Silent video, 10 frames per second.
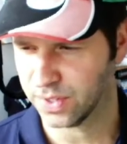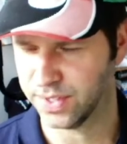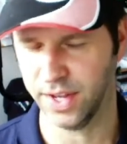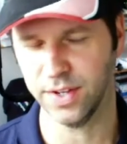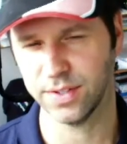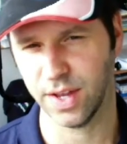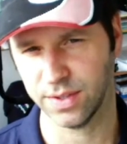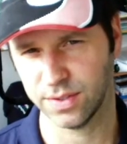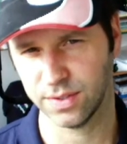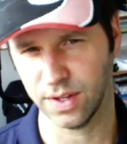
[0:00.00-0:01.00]
data
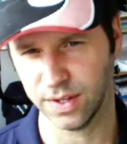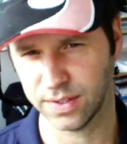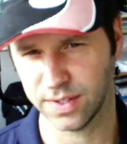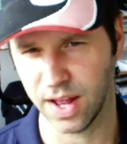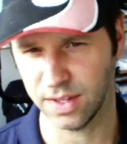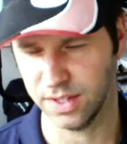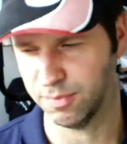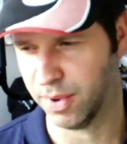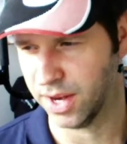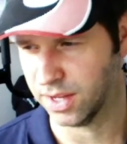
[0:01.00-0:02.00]
sets like Sally
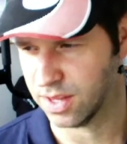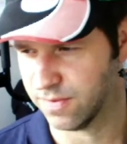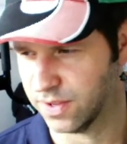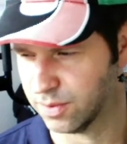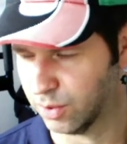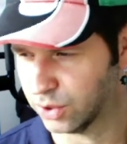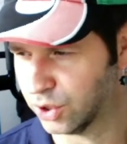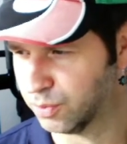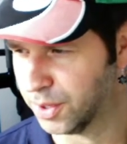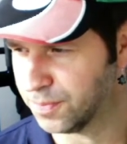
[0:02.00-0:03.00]
and Betty and the Visible
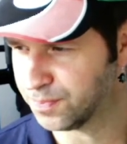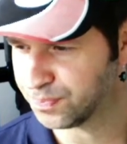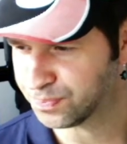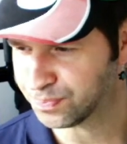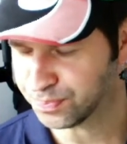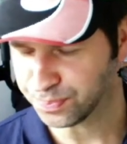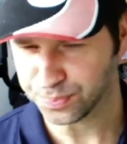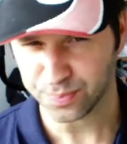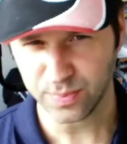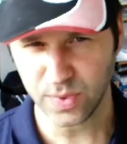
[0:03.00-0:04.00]
Human.
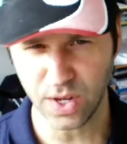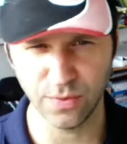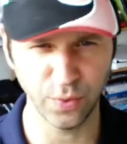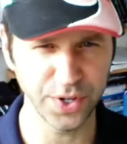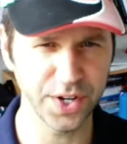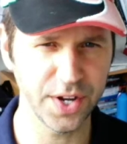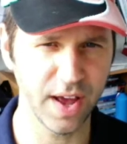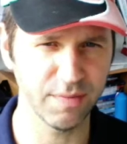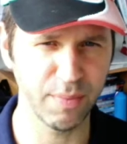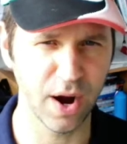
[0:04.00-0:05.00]
If we didn't
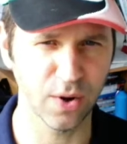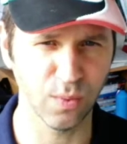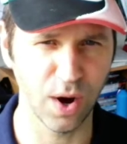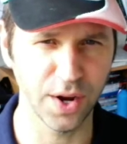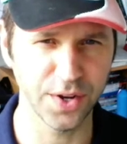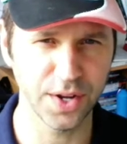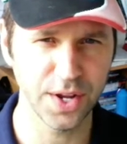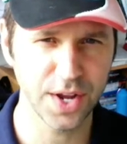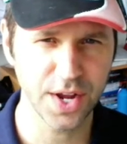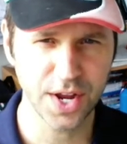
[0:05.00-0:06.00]
have part 1,
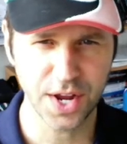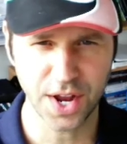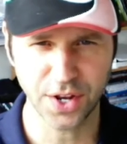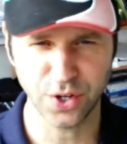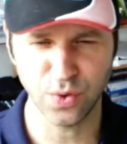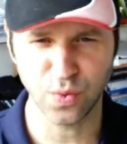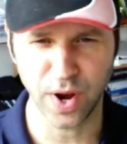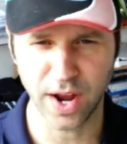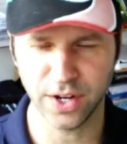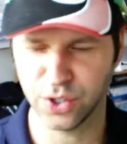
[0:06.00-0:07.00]
and you
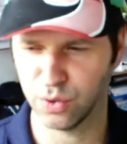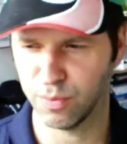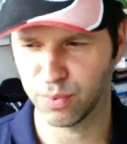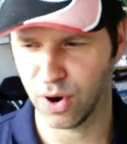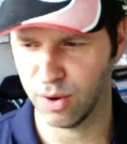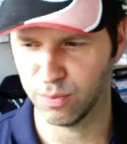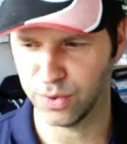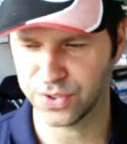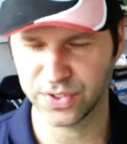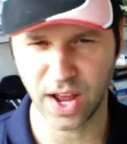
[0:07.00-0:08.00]
ran into a problem
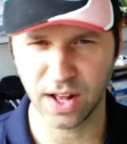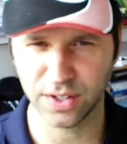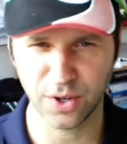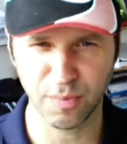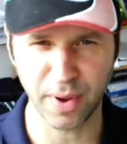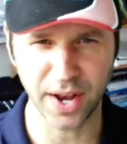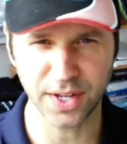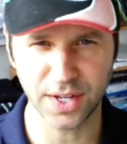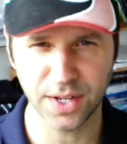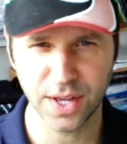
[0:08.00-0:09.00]
with Sally or
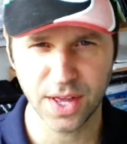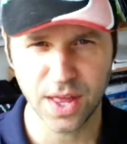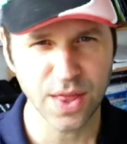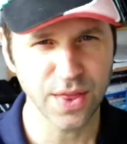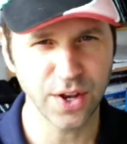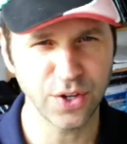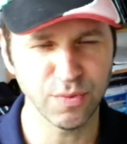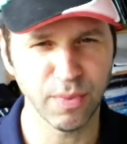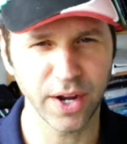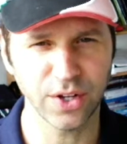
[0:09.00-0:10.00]
Betty, then you
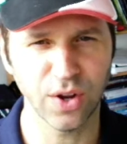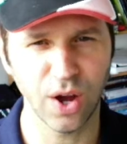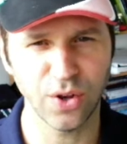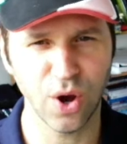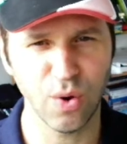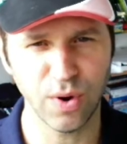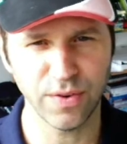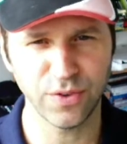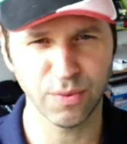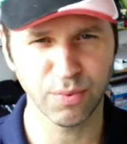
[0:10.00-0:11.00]
might not know
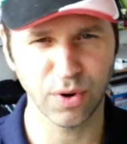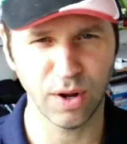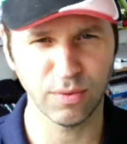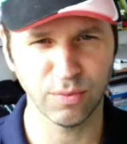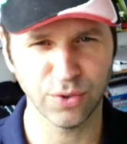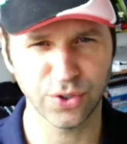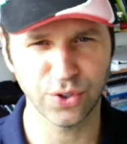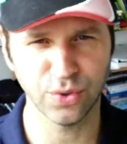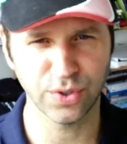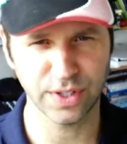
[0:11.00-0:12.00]
if your problem was
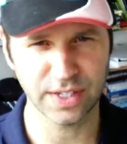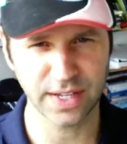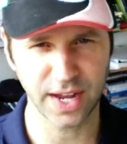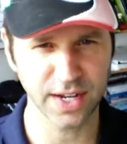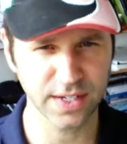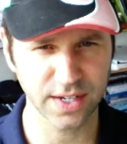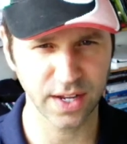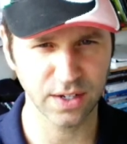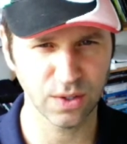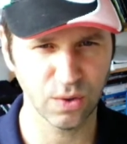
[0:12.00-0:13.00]
due to the data
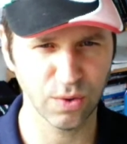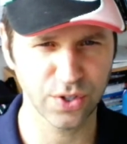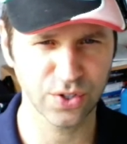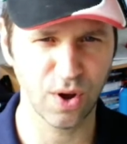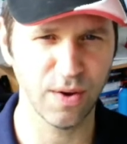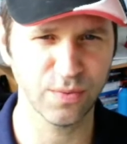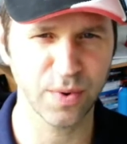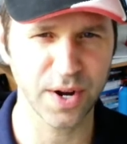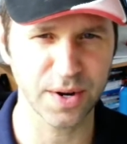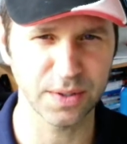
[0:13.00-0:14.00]
set or the
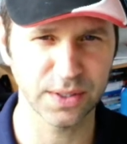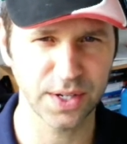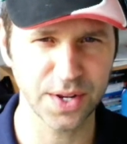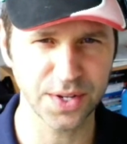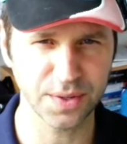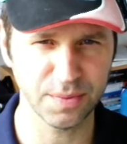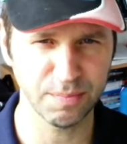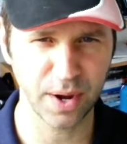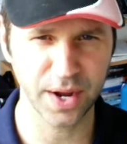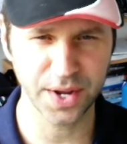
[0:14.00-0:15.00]
software. And
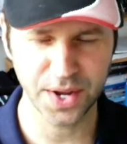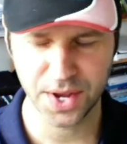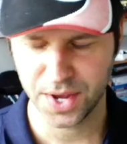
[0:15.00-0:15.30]
by